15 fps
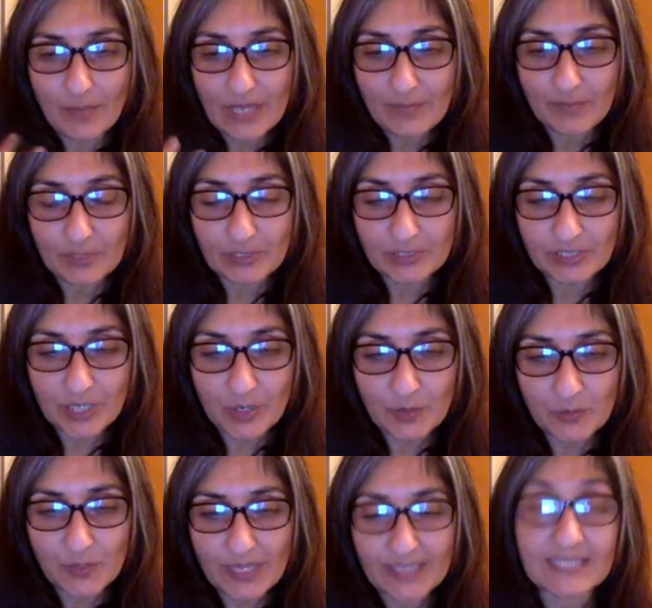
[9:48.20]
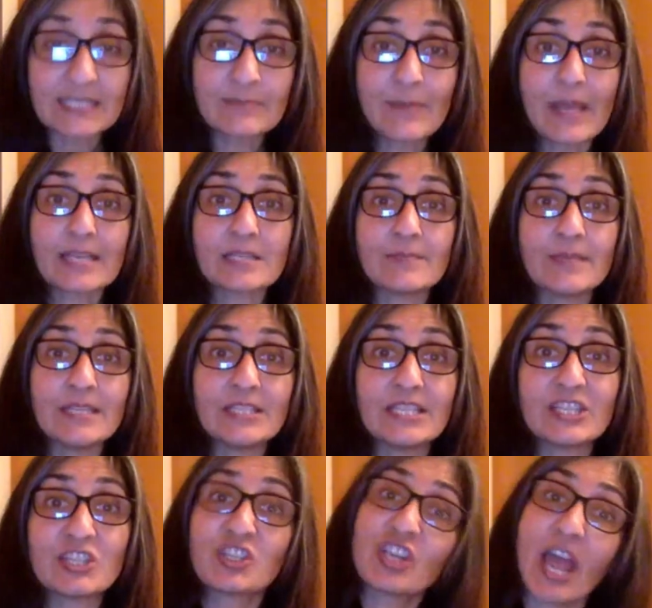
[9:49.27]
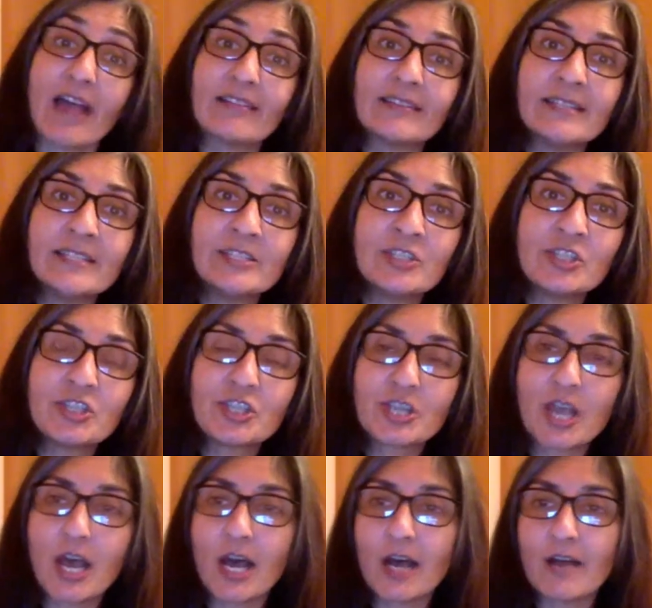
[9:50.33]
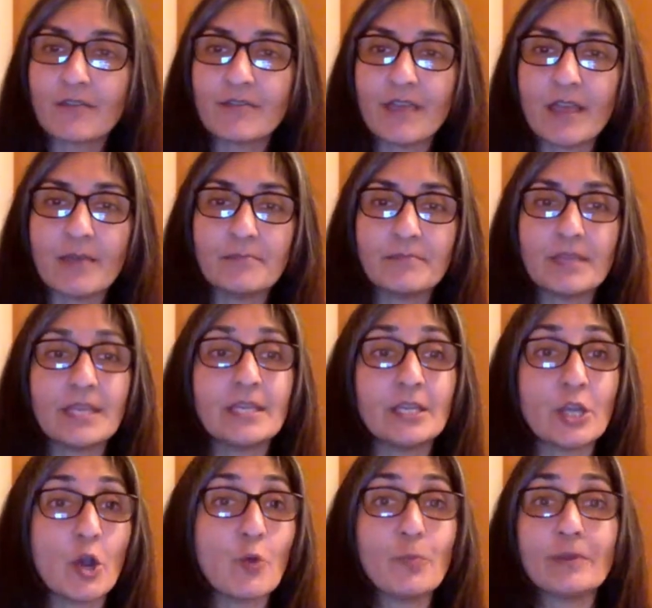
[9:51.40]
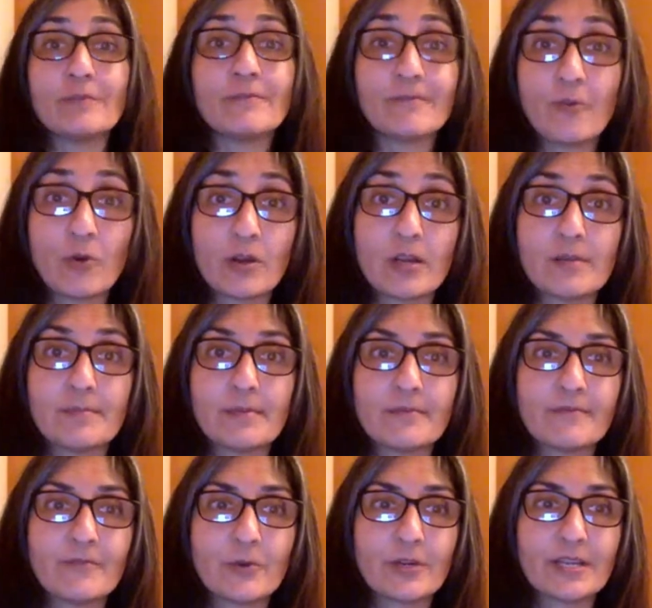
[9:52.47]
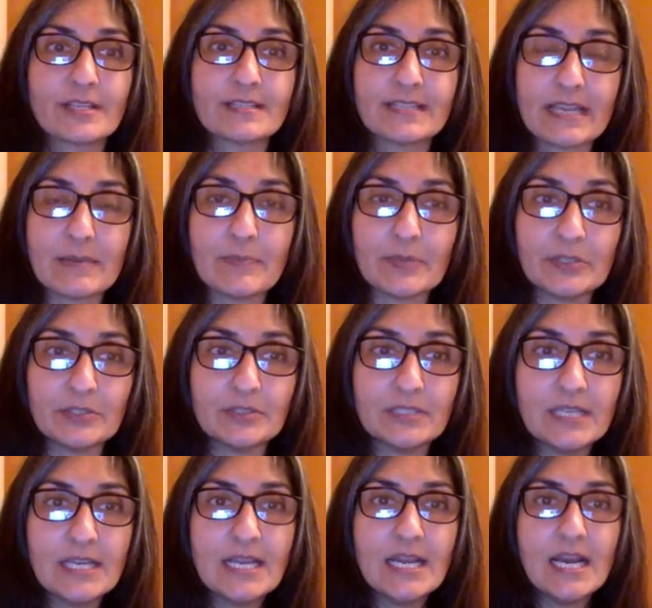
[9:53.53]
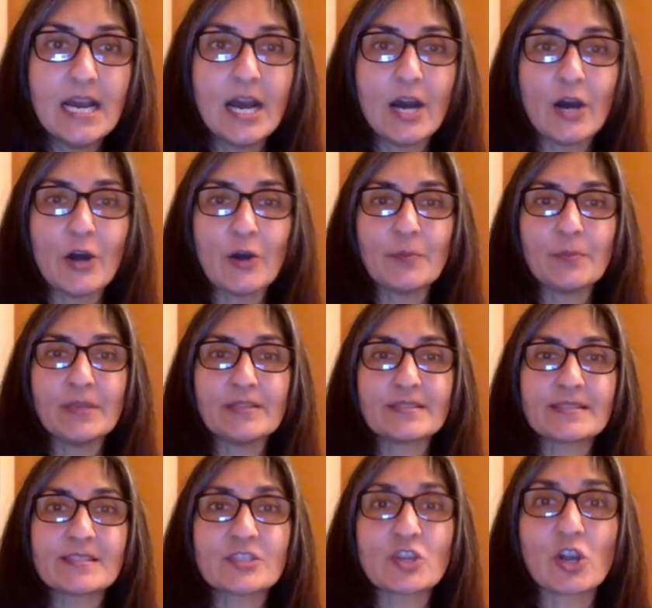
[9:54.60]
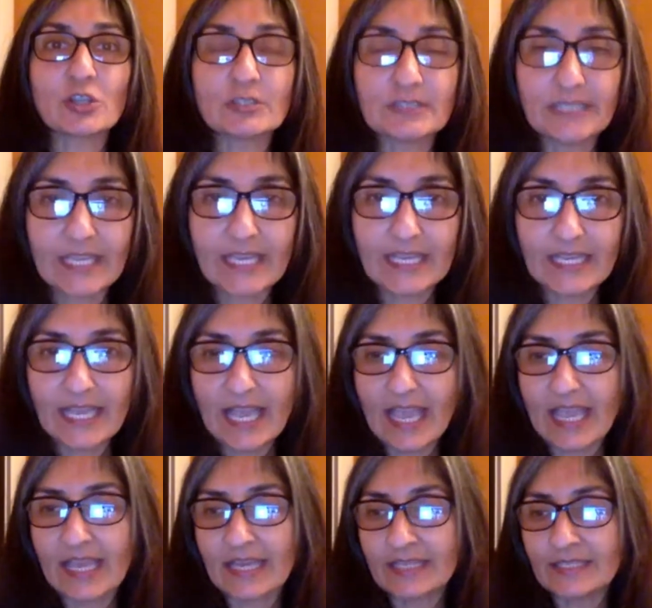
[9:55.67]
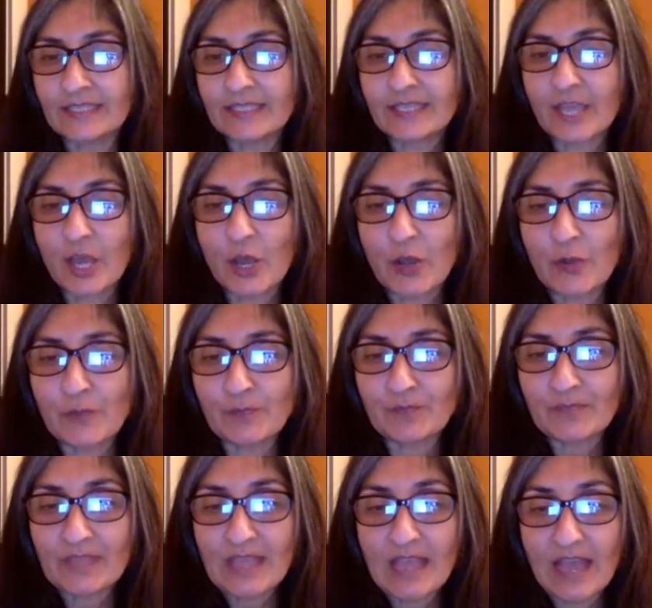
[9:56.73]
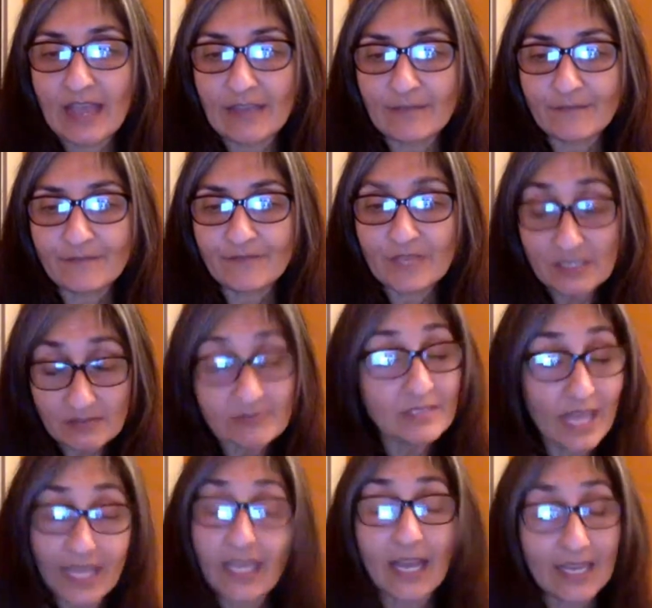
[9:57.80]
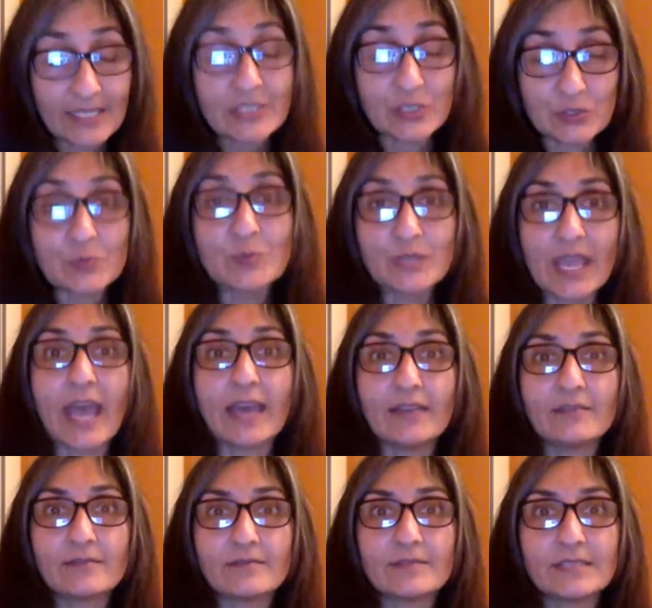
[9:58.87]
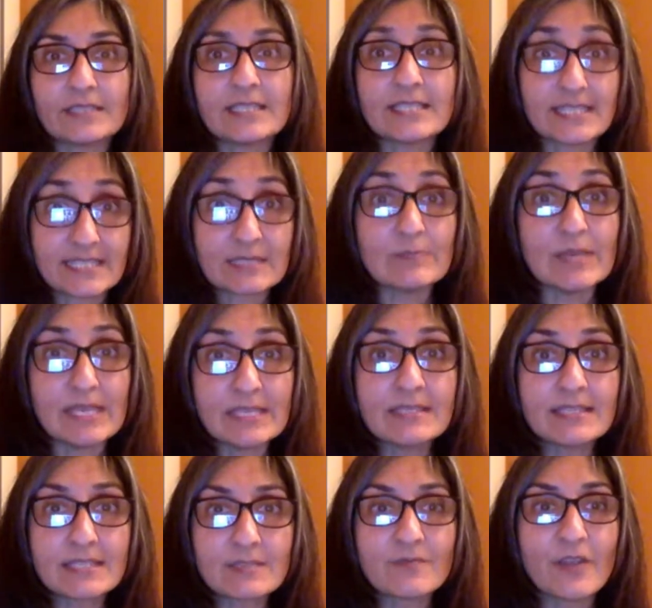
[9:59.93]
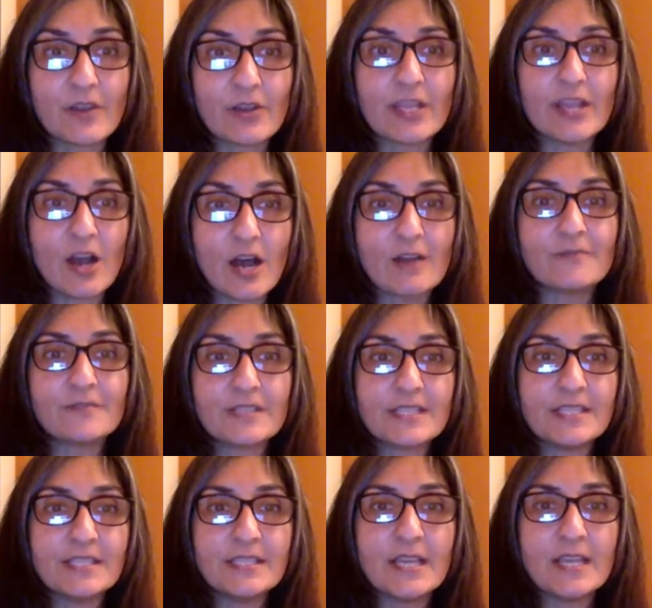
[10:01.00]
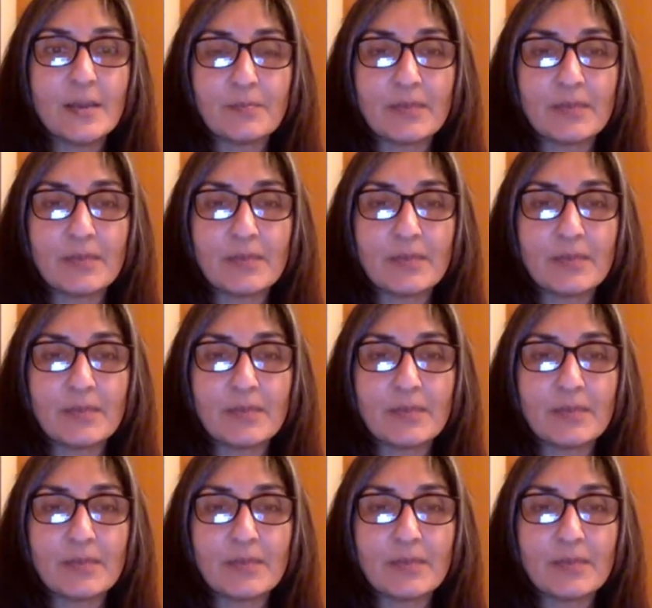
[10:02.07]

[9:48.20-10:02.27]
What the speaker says: people don't expect me to challenge them in an open forum, for example. It's startling. And I feel like I do get dismissed very often